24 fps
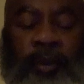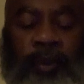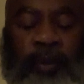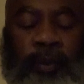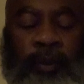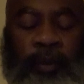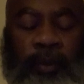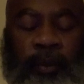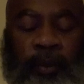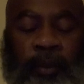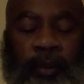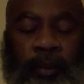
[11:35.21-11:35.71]

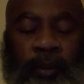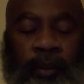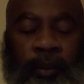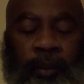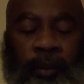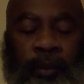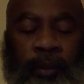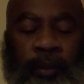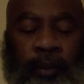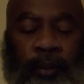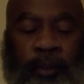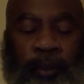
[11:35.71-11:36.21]

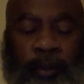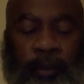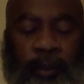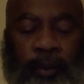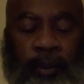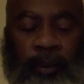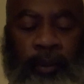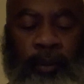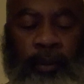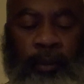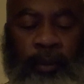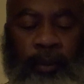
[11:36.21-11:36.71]

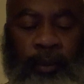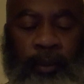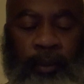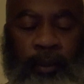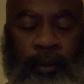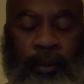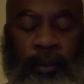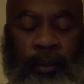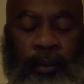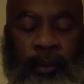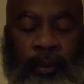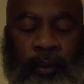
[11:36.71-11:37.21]

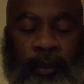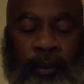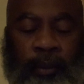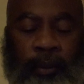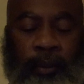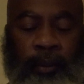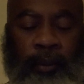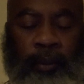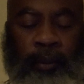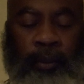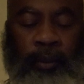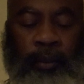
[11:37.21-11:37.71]

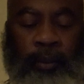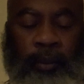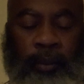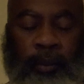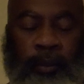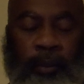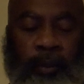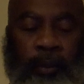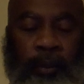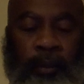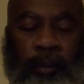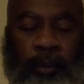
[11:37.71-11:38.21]

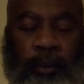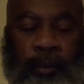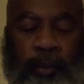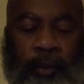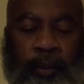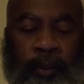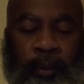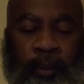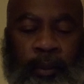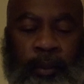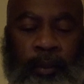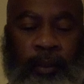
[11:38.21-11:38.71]

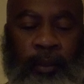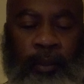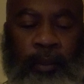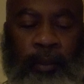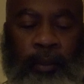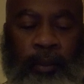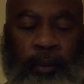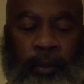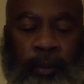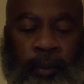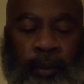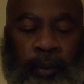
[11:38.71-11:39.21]

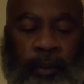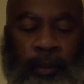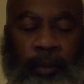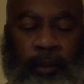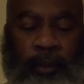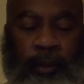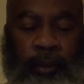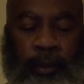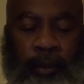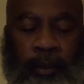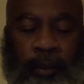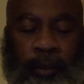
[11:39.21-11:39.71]

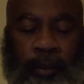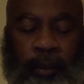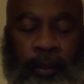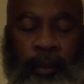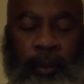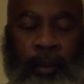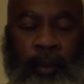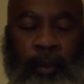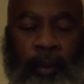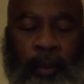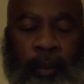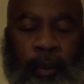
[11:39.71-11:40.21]

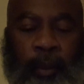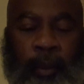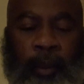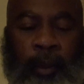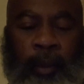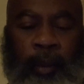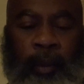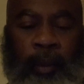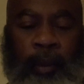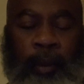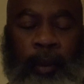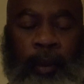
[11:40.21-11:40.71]

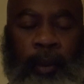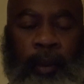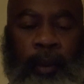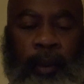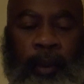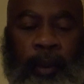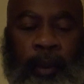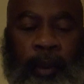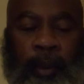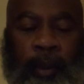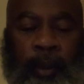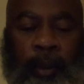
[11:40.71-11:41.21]

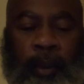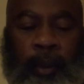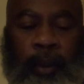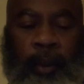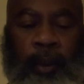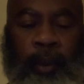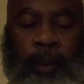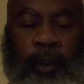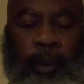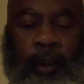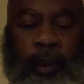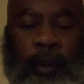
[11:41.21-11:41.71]

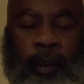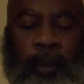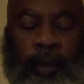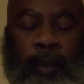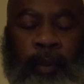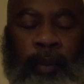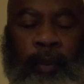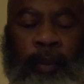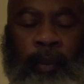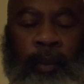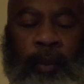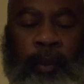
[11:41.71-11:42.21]

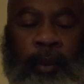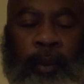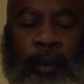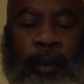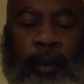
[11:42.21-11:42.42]
No one is speaking in this clip.